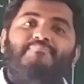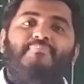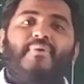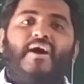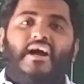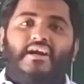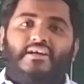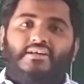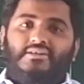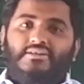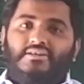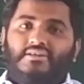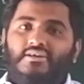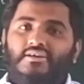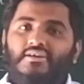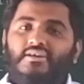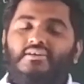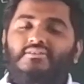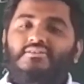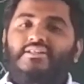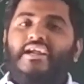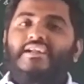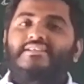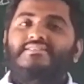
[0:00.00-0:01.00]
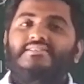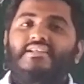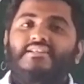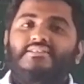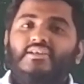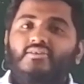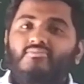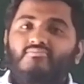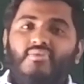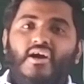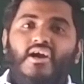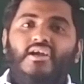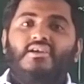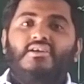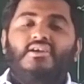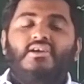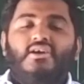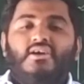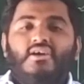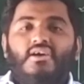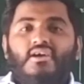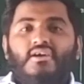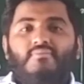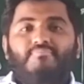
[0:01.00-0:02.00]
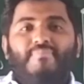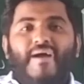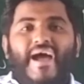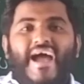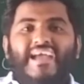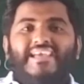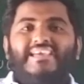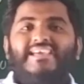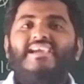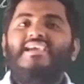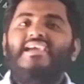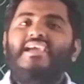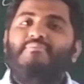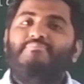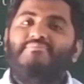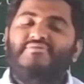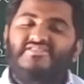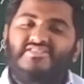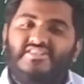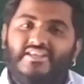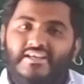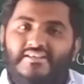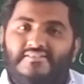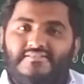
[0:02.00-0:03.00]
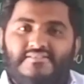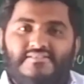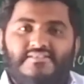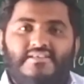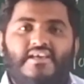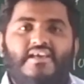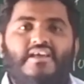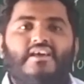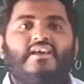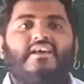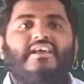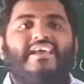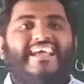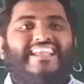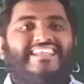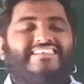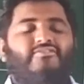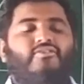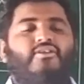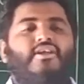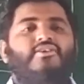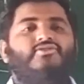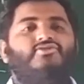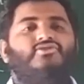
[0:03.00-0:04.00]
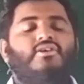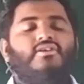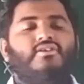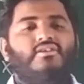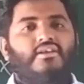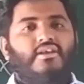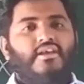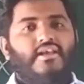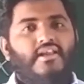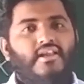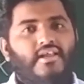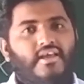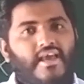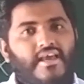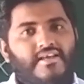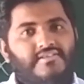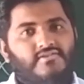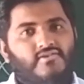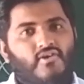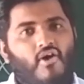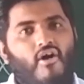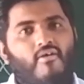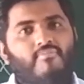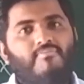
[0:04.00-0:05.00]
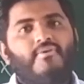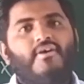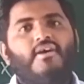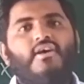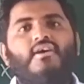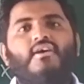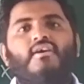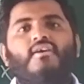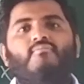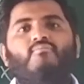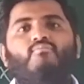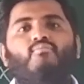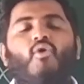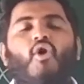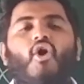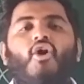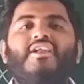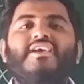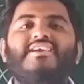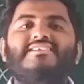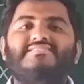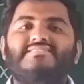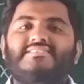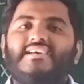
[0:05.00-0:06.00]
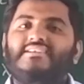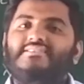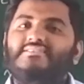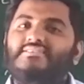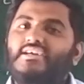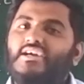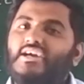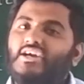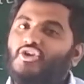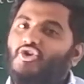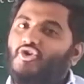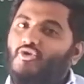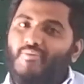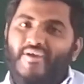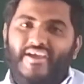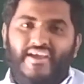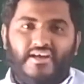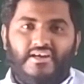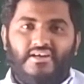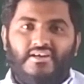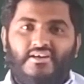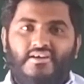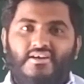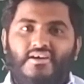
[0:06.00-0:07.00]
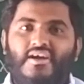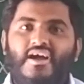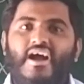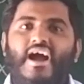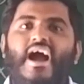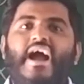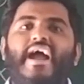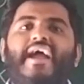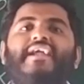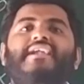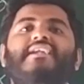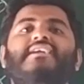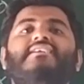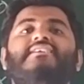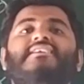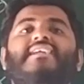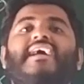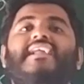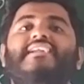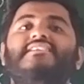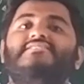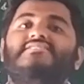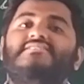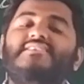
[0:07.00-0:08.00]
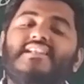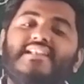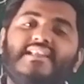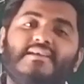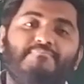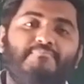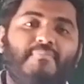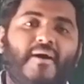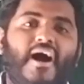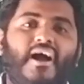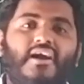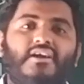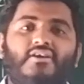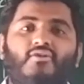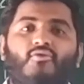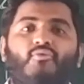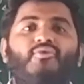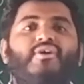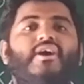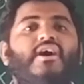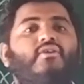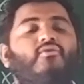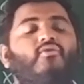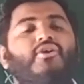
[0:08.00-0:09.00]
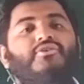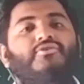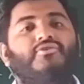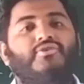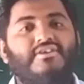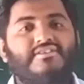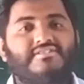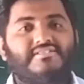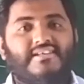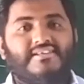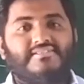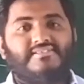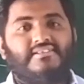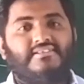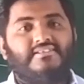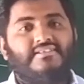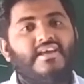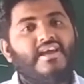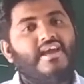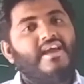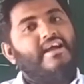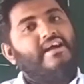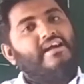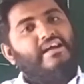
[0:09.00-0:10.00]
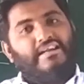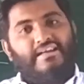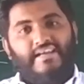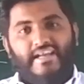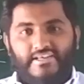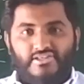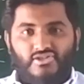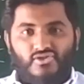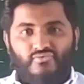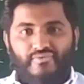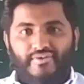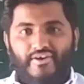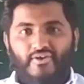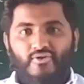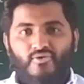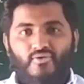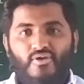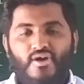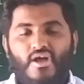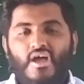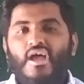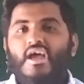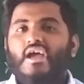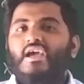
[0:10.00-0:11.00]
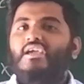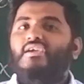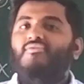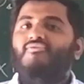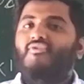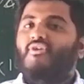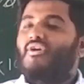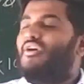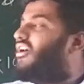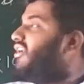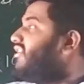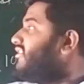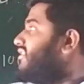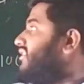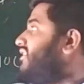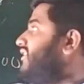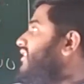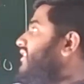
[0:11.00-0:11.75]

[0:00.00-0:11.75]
part, that is nothing but packing efficiency calculation in case of body-centered cubic and density part we are going to discuss in the next video. If you are